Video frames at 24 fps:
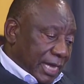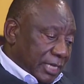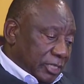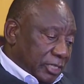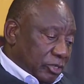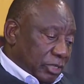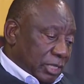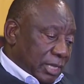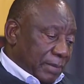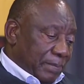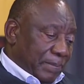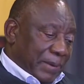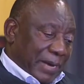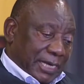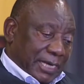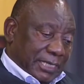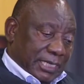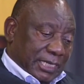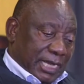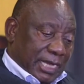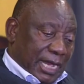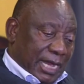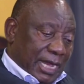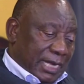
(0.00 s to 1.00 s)
With regard
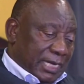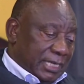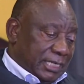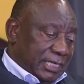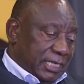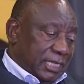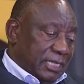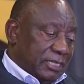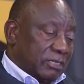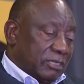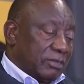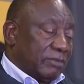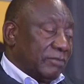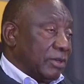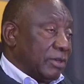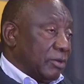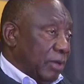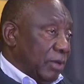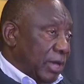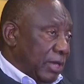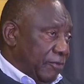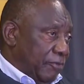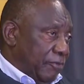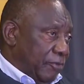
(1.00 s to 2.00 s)
to the
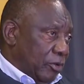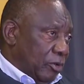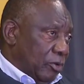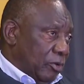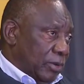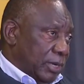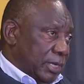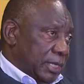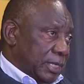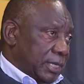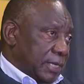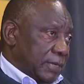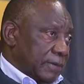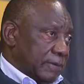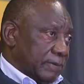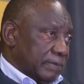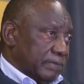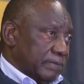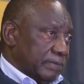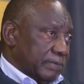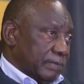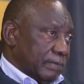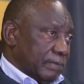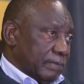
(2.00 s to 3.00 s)
practicalities of the way
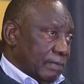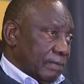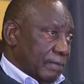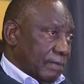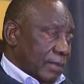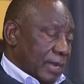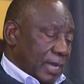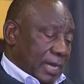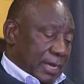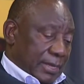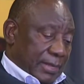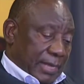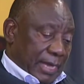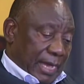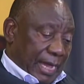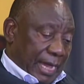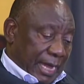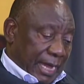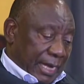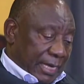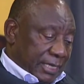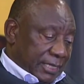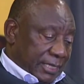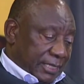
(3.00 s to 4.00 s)
forward,
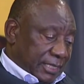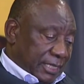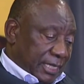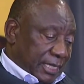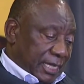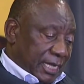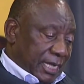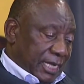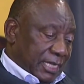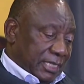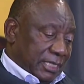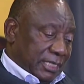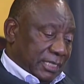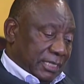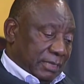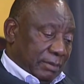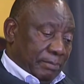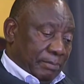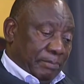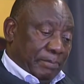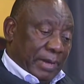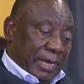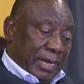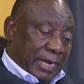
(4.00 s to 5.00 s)
the
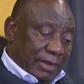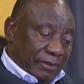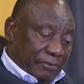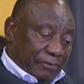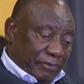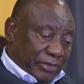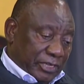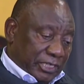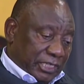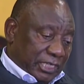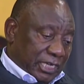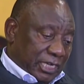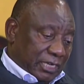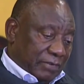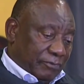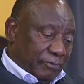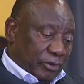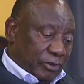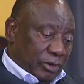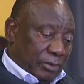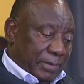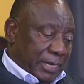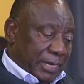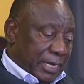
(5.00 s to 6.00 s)
NEC has
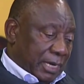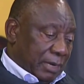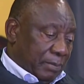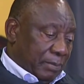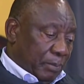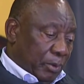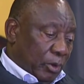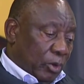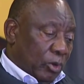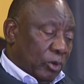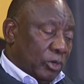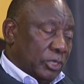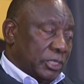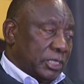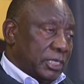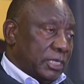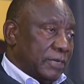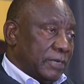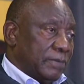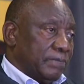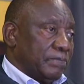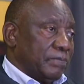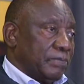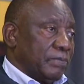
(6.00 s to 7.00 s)
benefited from a
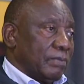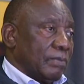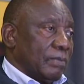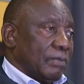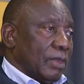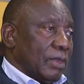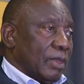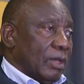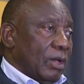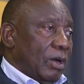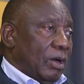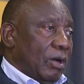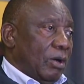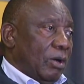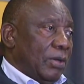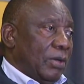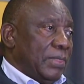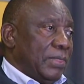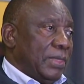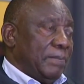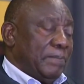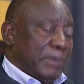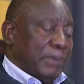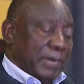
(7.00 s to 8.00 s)
report
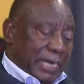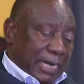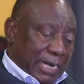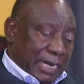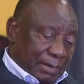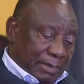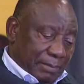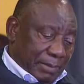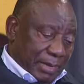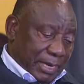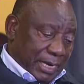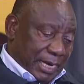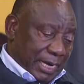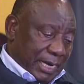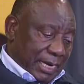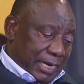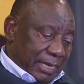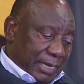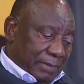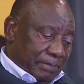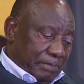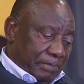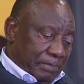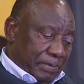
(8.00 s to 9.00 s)
on the
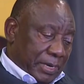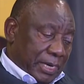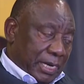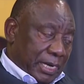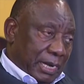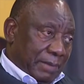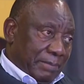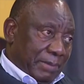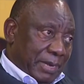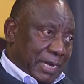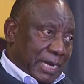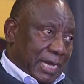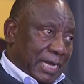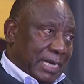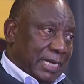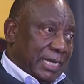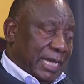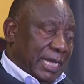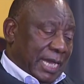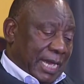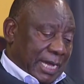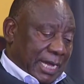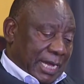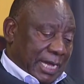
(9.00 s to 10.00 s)

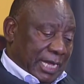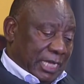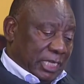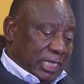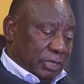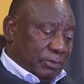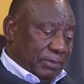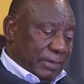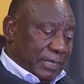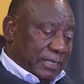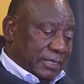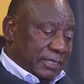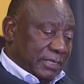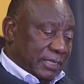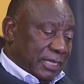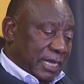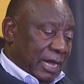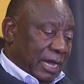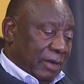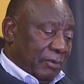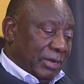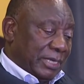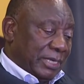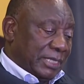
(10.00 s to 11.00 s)
preliminary
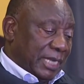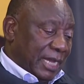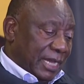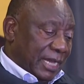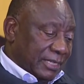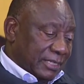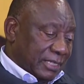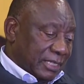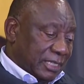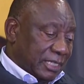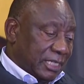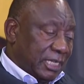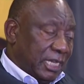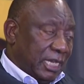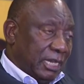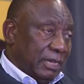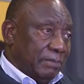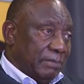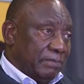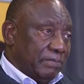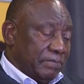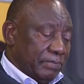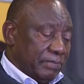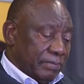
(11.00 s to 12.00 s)
engagements our
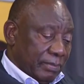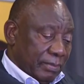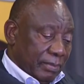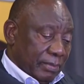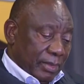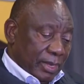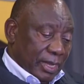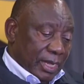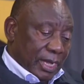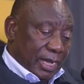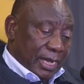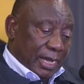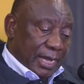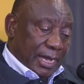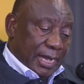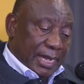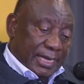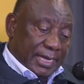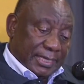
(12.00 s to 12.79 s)
task team